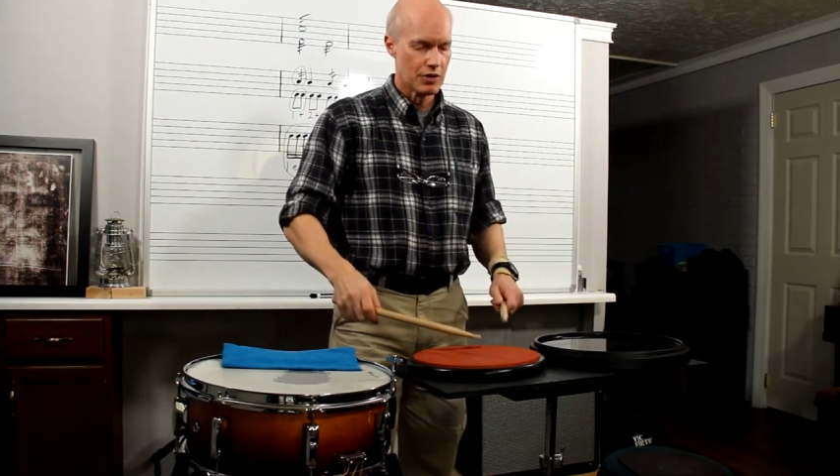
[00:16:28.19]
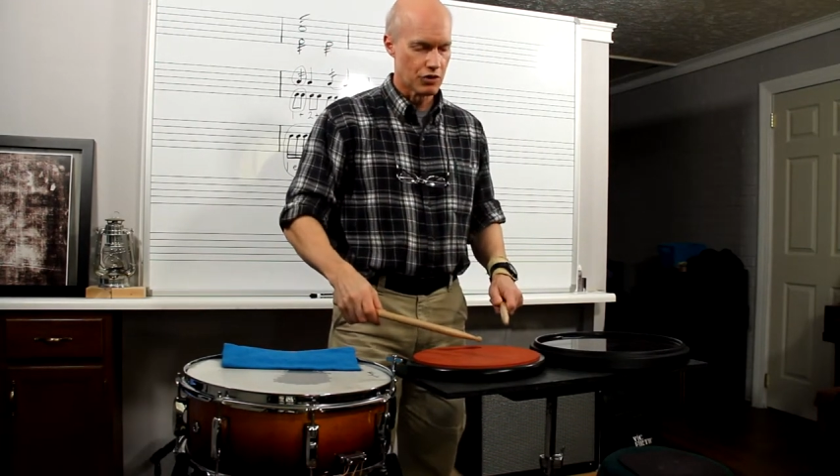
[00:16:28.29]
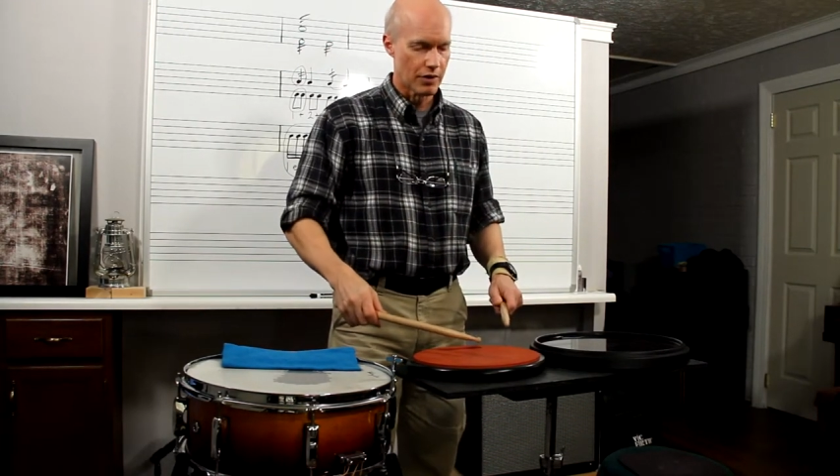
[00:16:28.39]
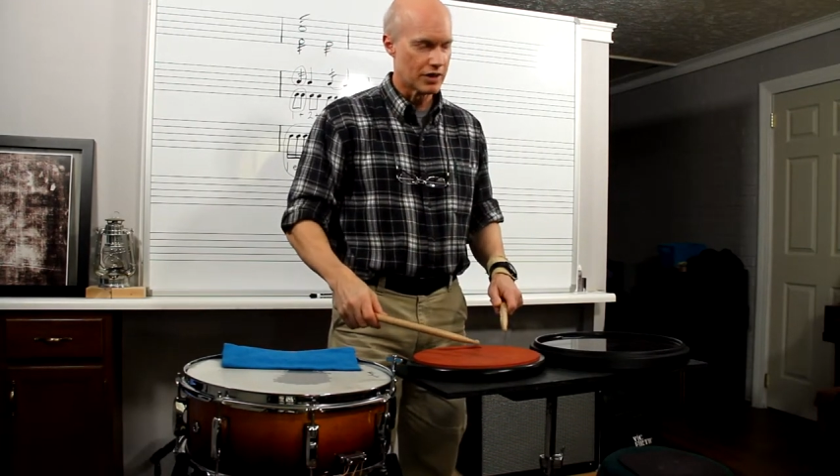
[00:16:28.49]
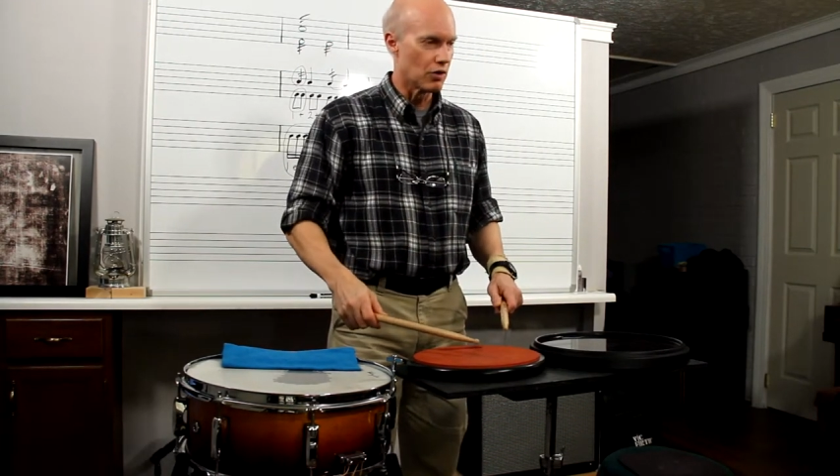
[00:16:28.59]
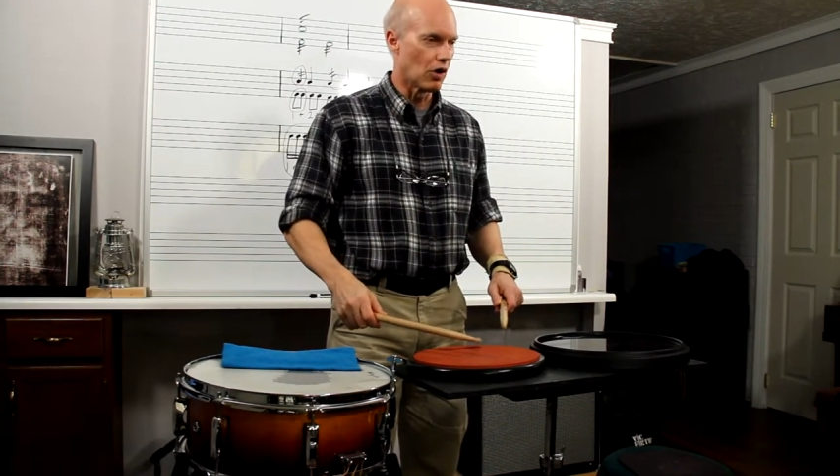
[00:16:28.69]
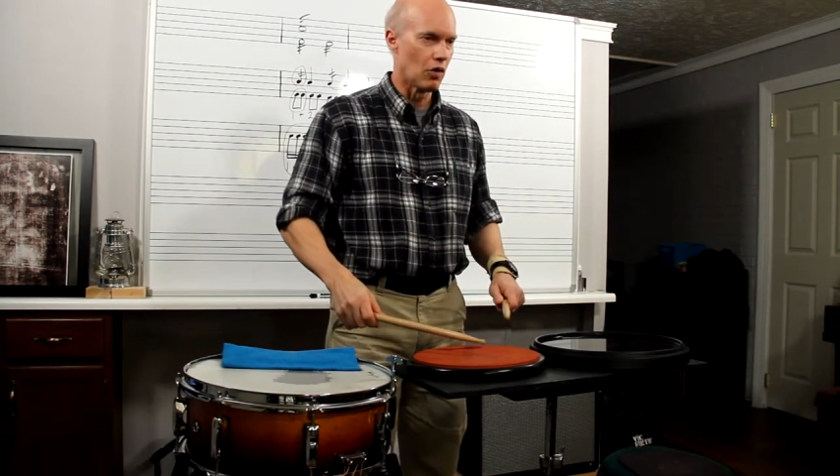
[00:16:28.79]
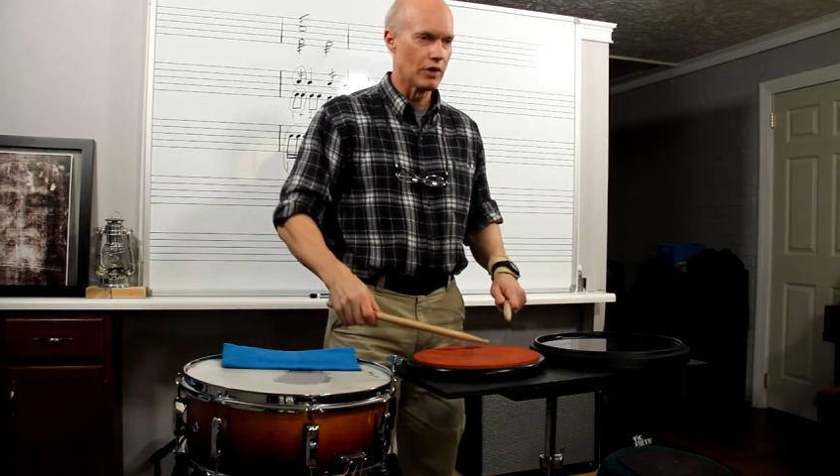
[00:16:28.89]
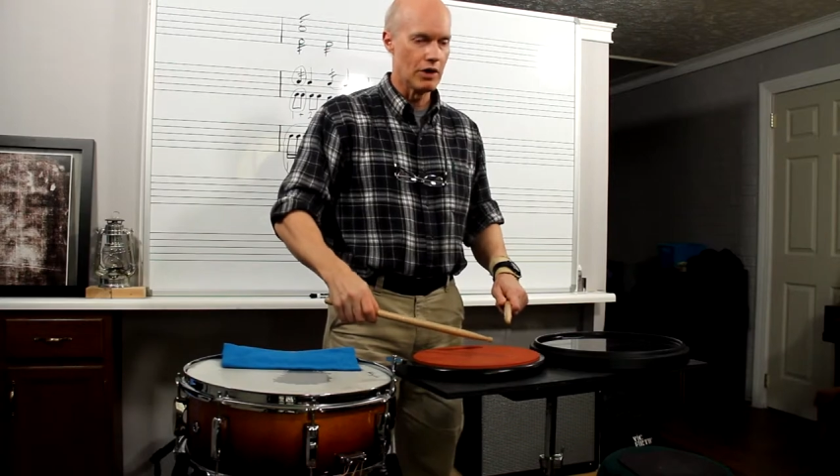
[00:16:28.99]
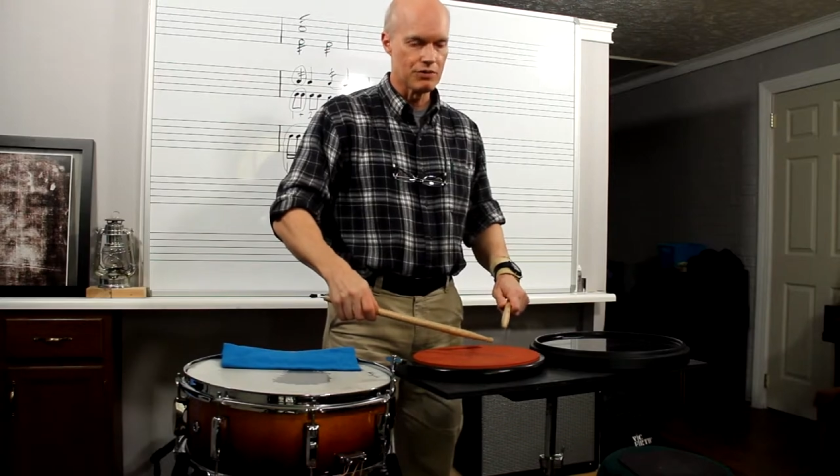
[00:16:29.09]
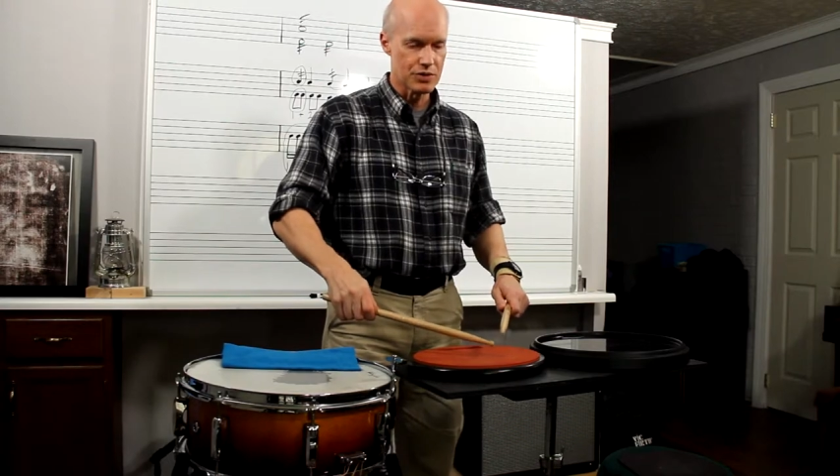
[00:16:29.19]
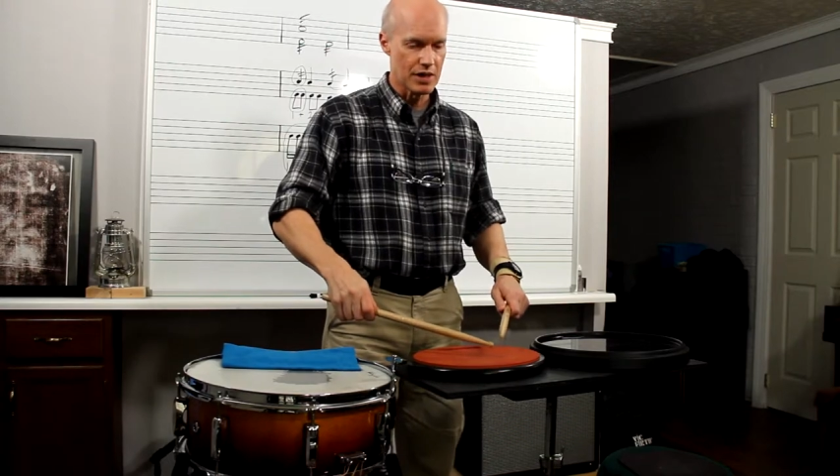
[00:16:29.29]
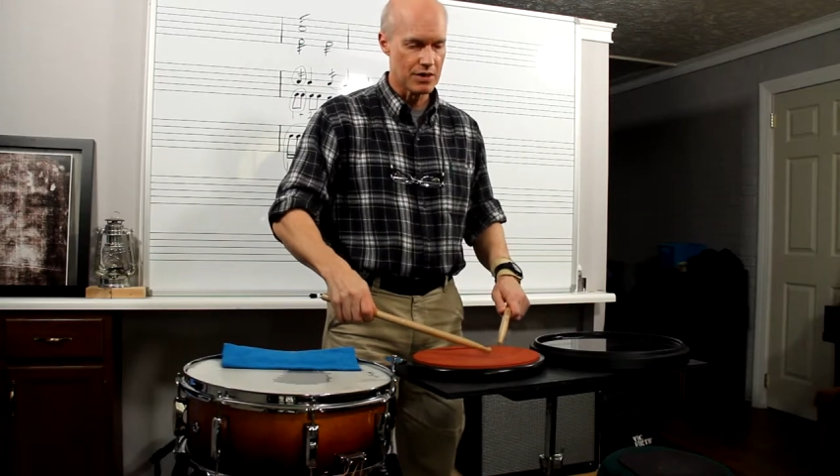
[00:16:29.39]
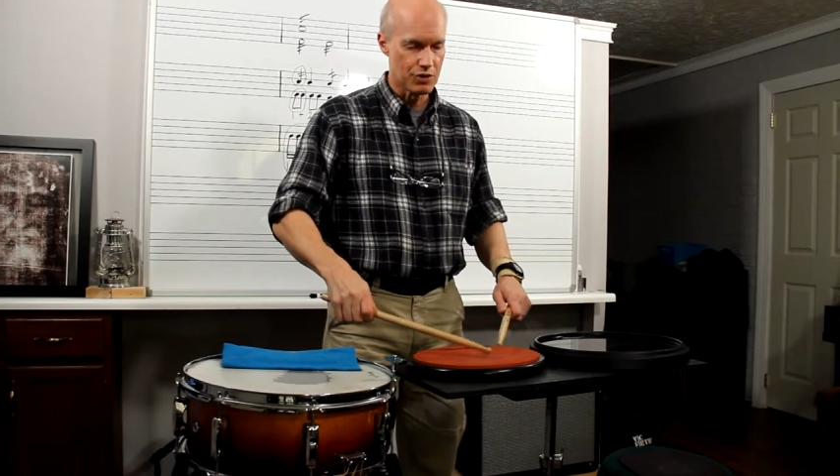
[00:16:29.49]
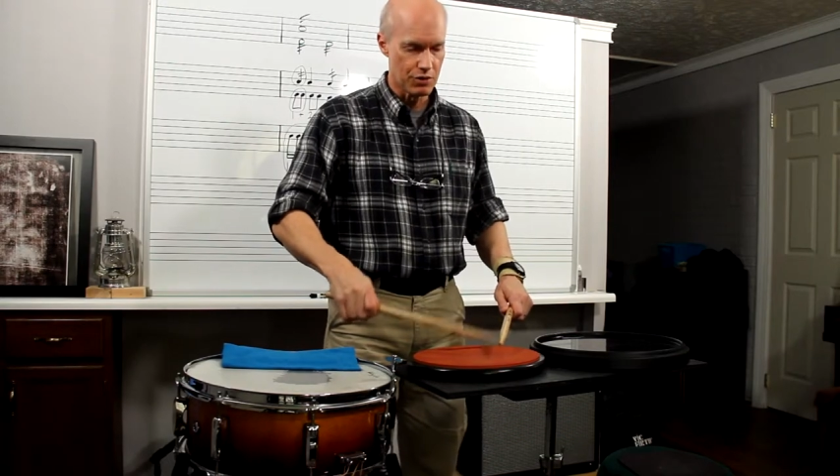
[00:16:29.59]
turning your whole notes
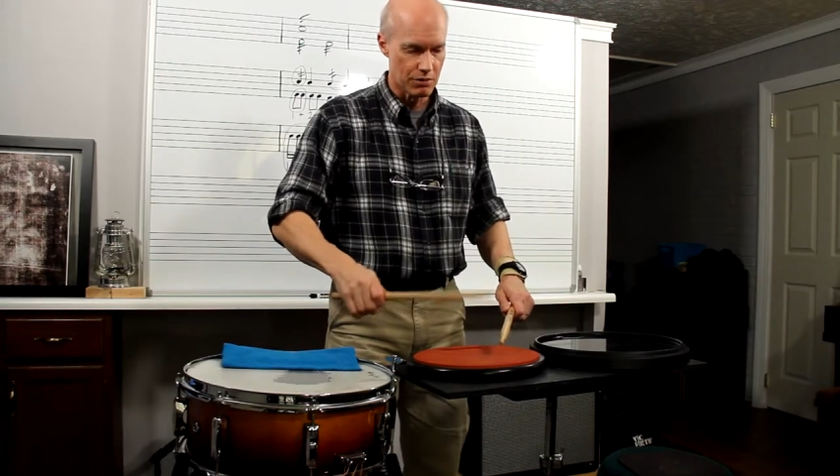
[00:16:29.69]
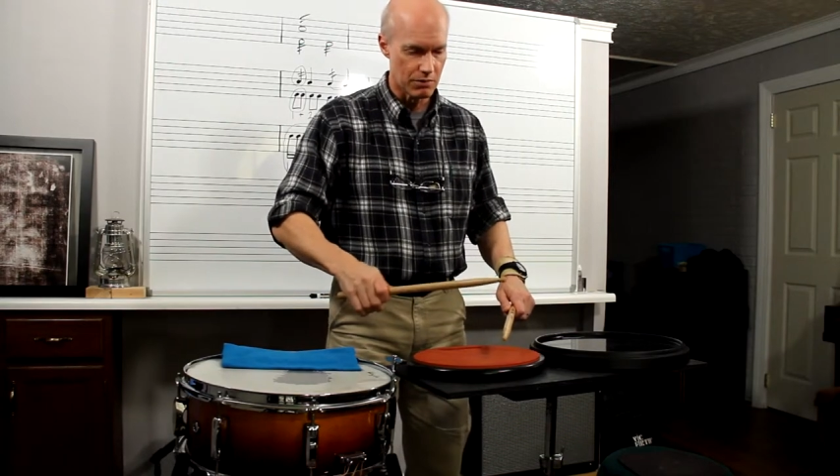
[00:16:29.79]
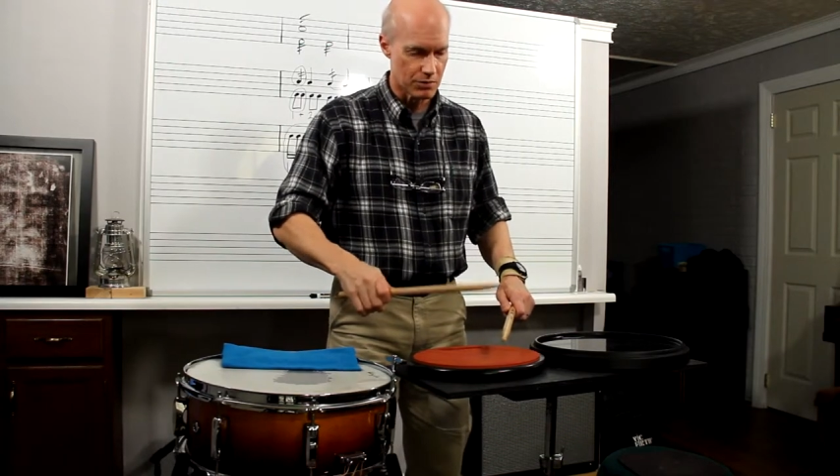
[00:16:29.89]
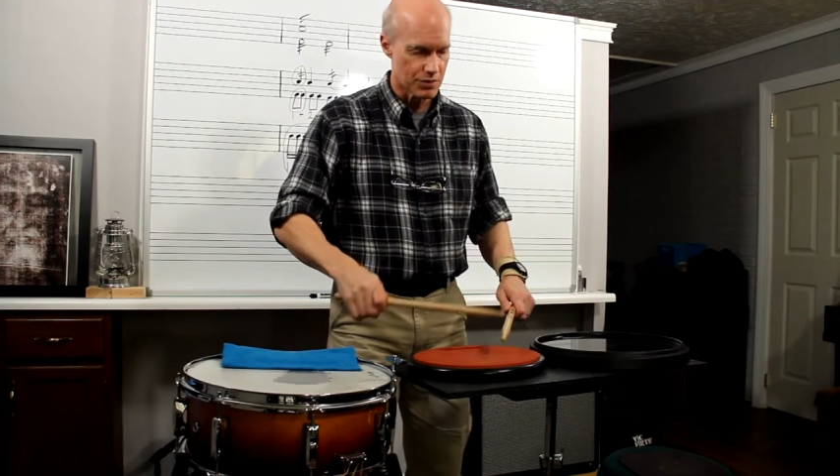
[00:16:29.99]
into